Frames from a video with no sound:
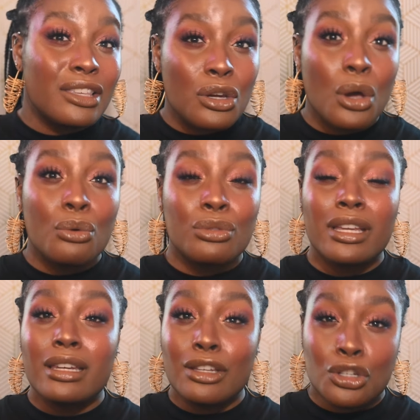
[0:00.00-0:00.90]
you know,
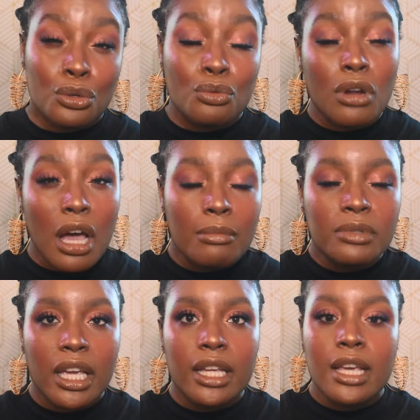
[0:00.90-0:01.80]
the June
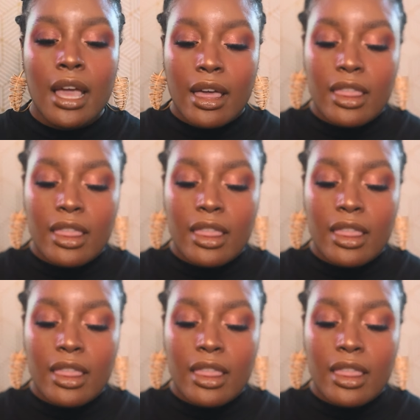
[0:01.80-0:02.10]
update.